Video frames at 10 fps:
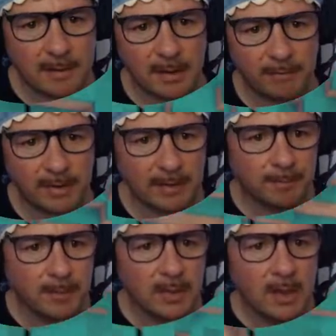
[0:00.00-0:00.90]
Lovely.
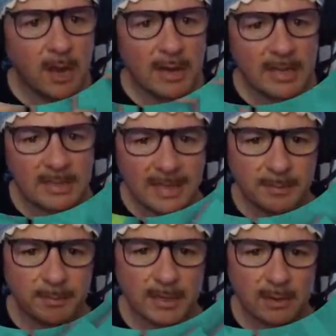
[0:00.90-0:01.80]
Okay, so that's
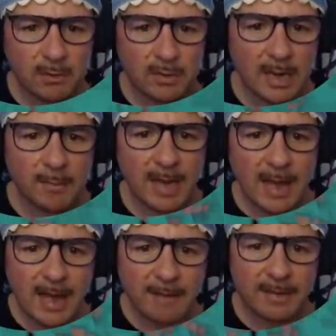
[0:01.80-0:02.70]
pretty good. We
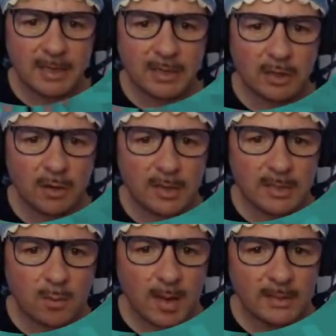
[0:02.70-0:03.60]
are having, you know, it
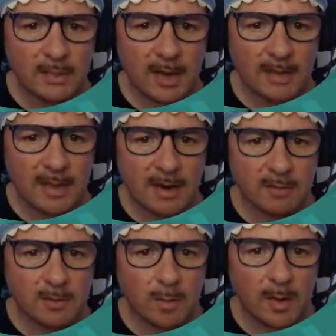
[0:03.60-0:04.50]
is quite tight there
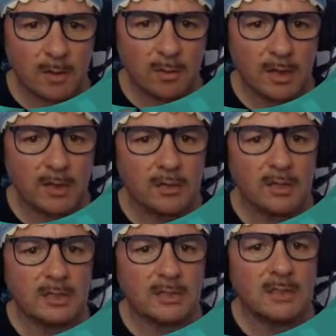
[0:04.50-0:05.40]
as well. Can I do
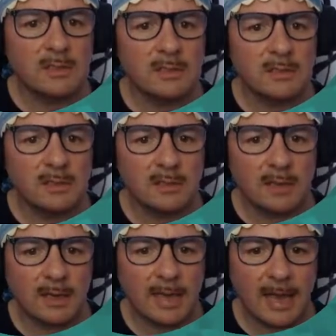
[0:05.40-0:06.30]
this?
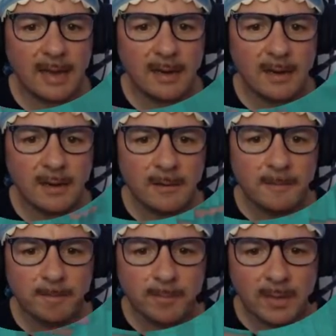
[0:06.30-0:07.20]
I can.
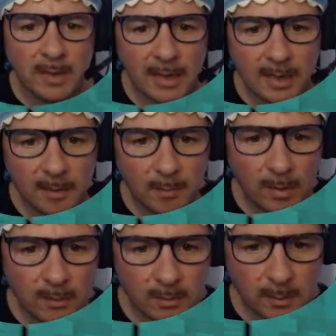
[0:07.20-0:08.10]

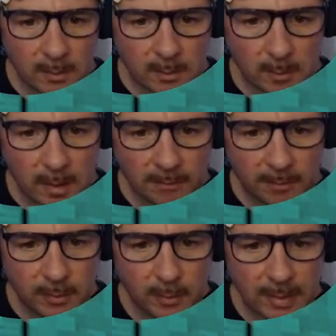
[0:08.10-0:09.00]
What else? Well, if
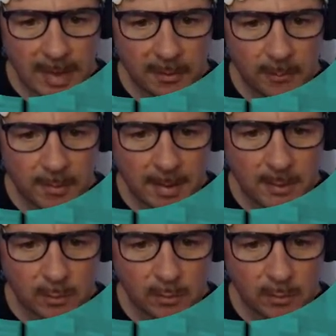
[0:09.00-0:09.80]
we're doing that, we may as well